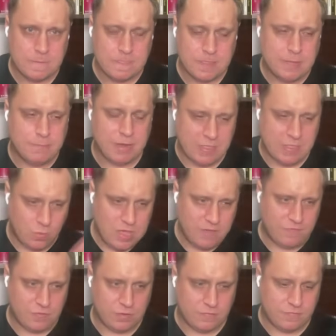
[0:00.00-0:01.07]
and by the way,
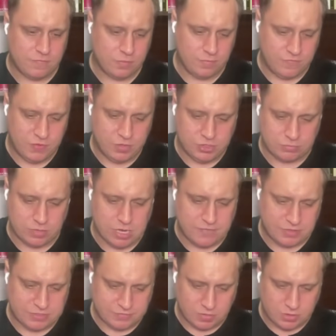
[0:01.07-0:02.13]
for future
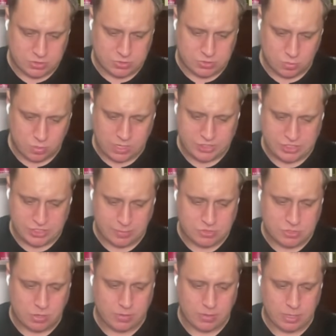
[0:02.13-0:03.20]
reference, for those who are watching, I'm
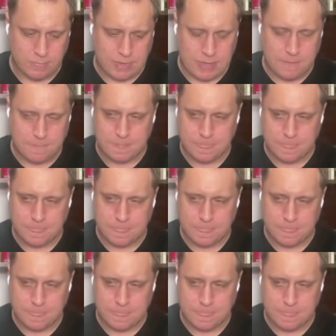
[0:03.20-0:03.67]
talking about